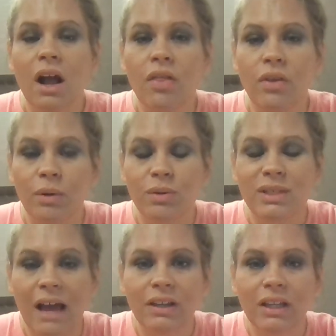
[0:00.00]
the most
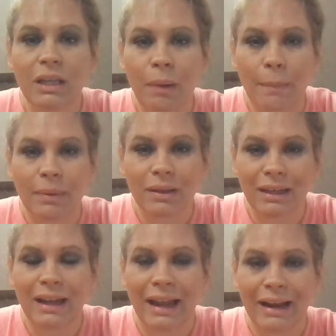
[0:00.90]
heavily
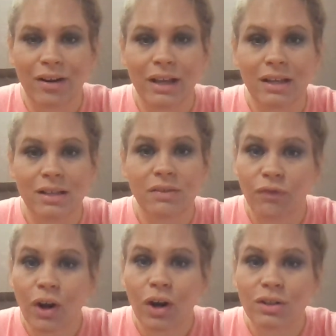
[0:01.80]
populated areas
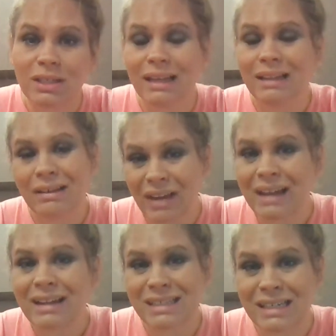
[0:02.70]
first, and they've
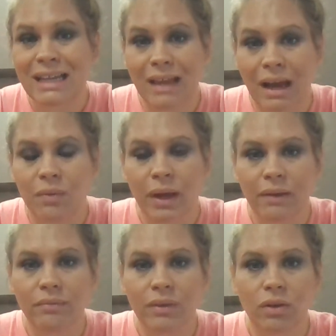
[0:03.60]
kind of stayed that way.
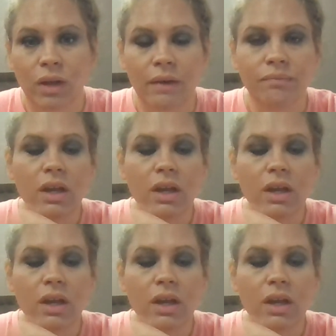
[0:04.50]
Okay.